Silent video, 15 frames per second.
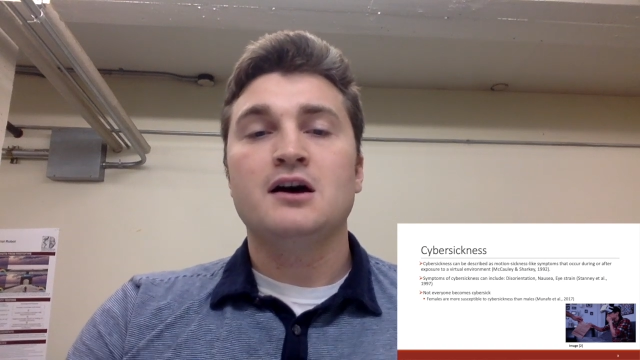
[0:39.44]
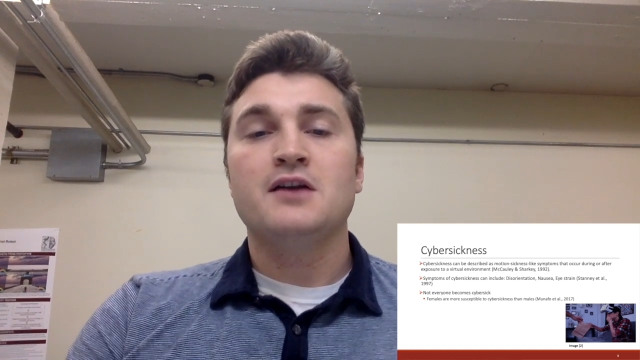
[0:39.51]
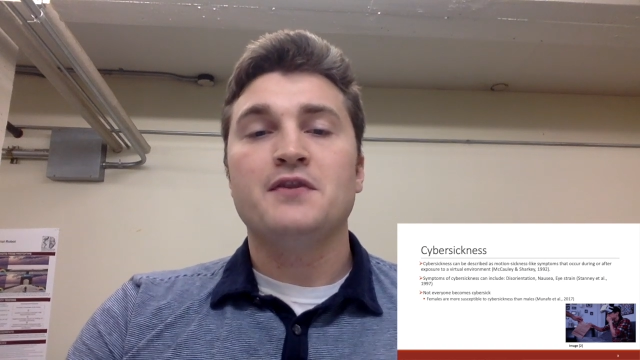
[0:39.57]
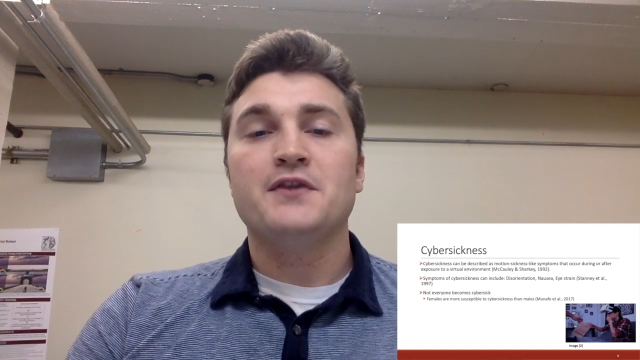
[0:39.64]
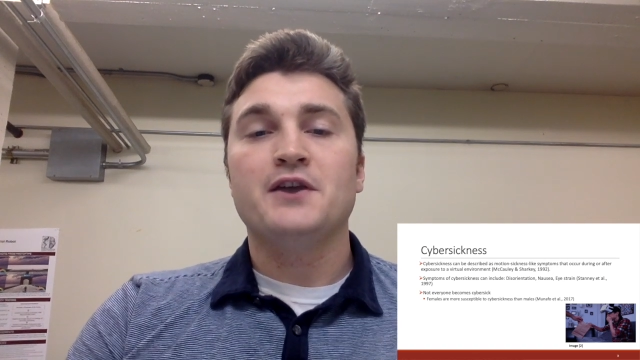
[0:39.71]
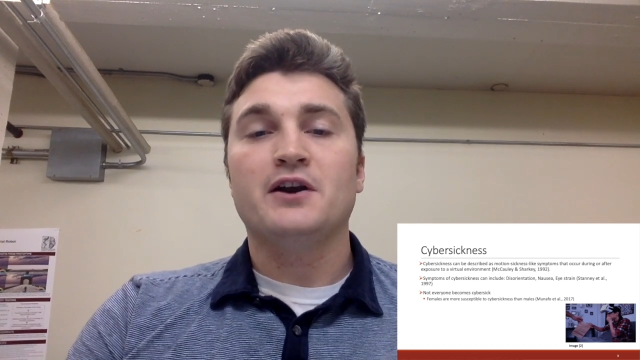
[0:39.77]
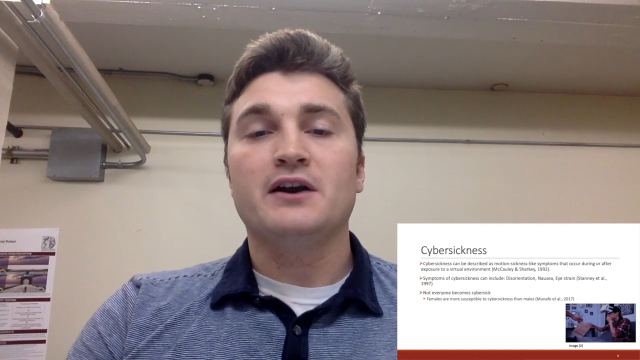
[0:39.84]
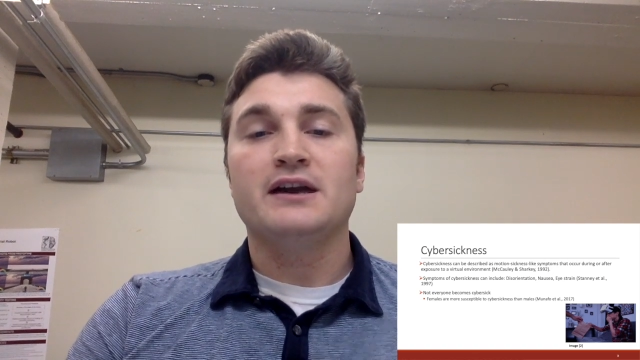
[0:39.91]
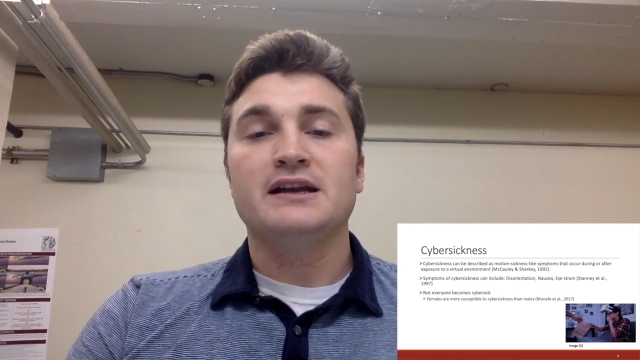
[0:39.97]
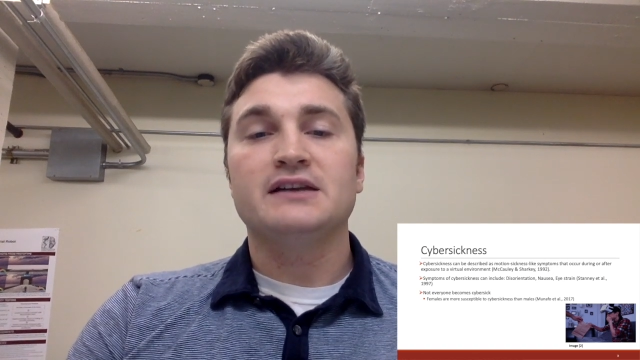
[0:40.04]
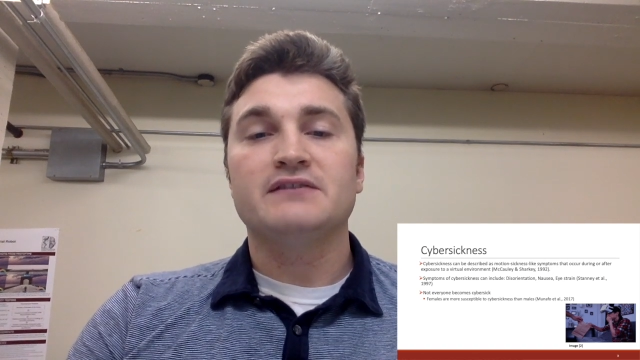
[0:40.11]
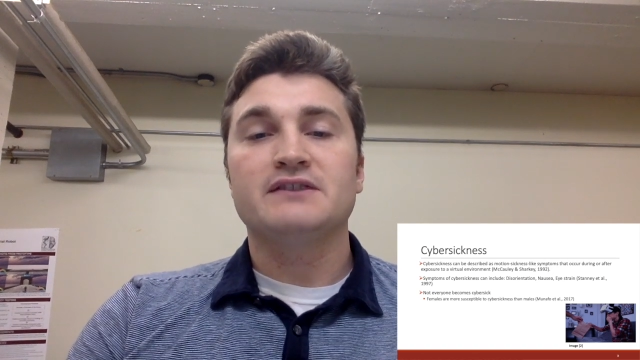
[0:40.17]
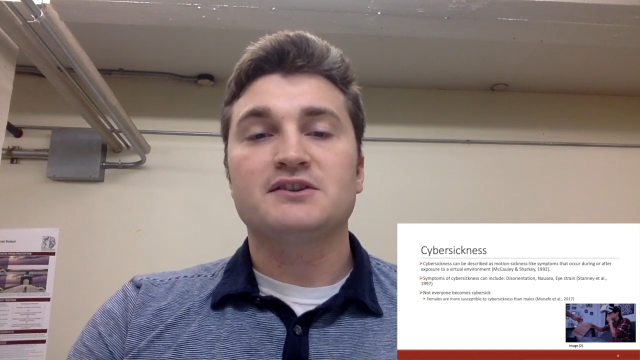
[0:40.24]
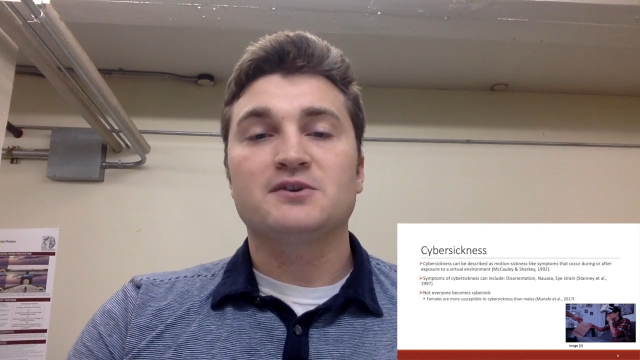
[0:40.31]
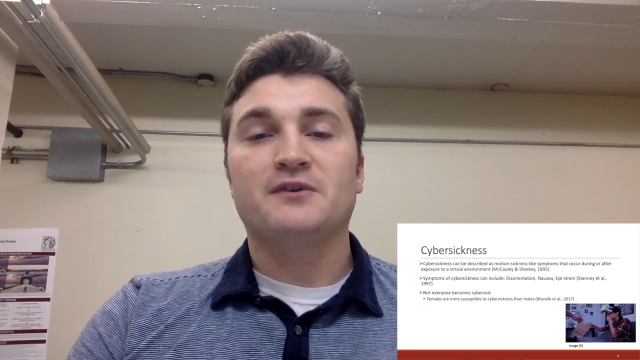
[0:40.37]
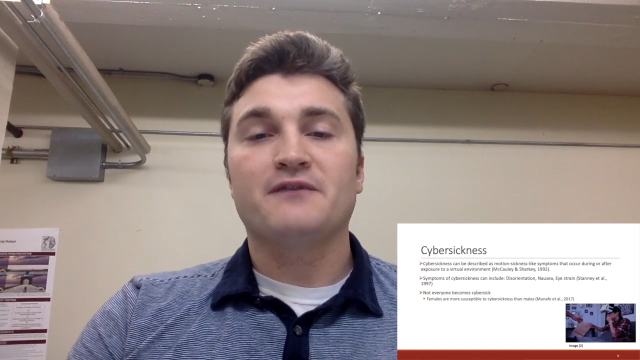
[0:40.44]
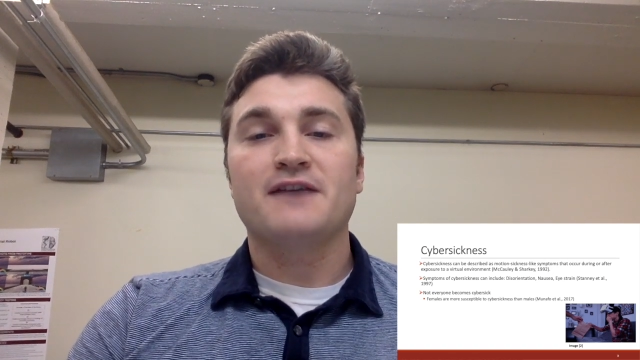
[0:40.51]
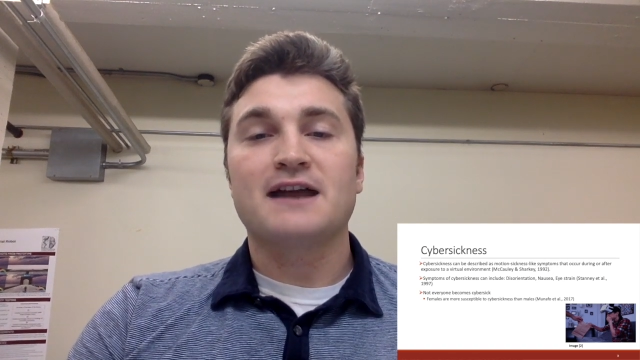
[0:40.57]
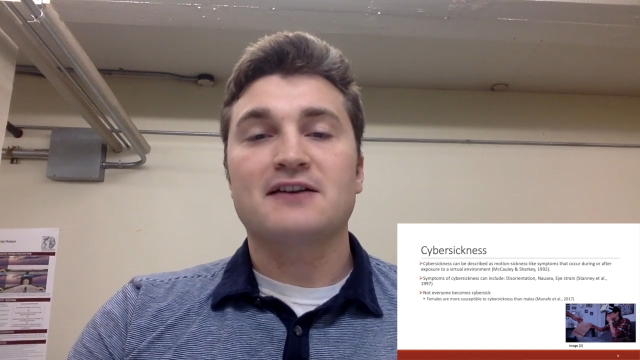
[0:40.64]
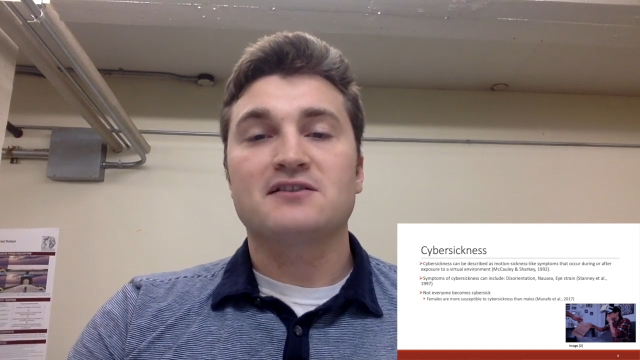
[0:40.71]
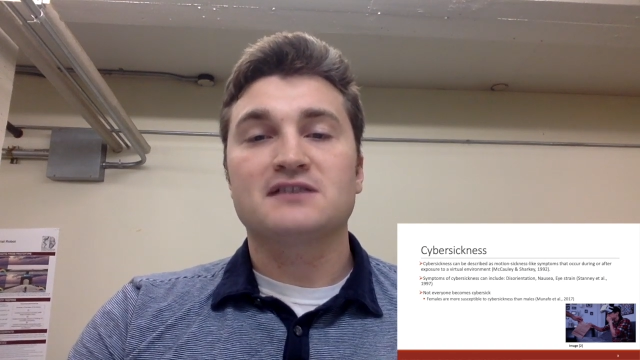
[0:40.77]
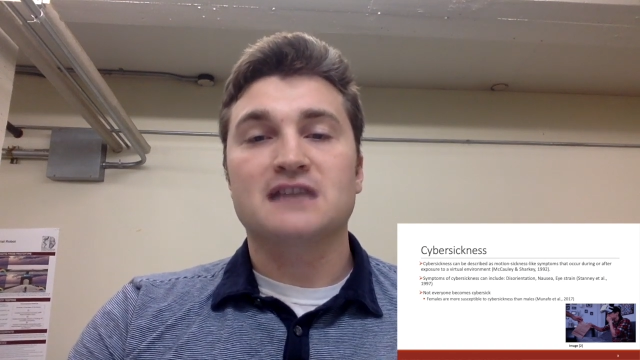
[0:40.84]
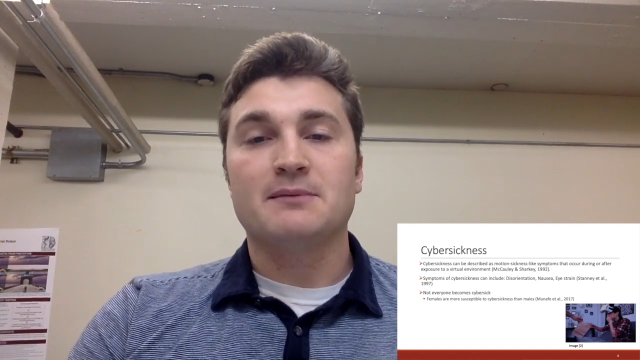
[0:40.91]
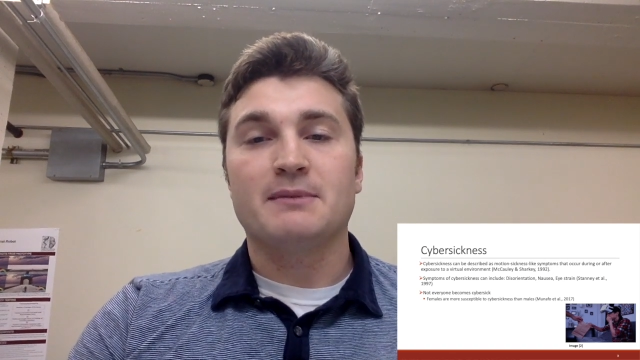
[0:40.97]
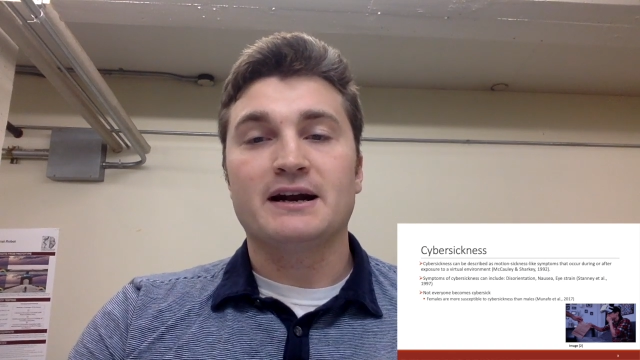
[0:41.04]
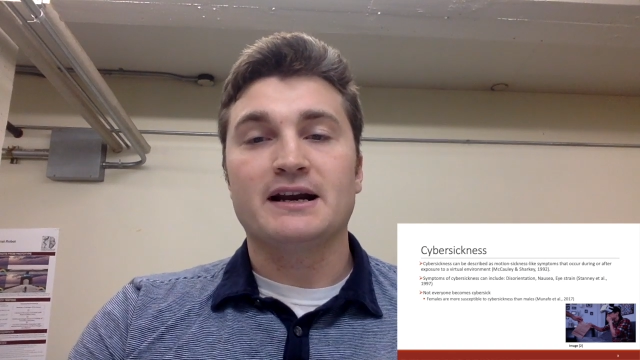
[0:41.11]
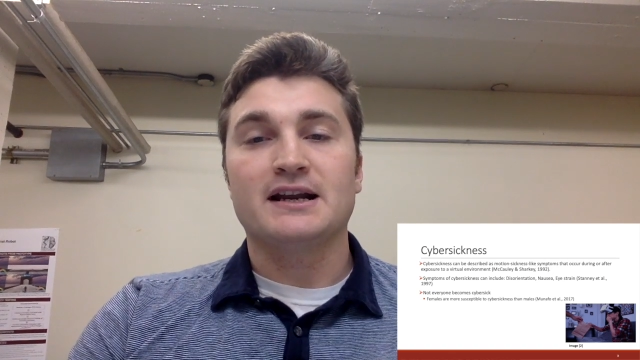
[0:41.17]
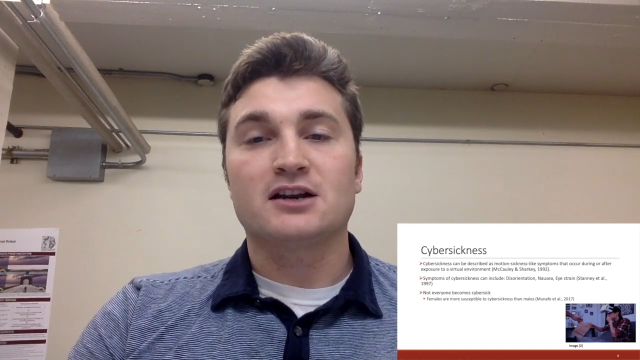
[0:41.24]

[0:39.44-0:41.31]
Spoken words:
There are individual factors that might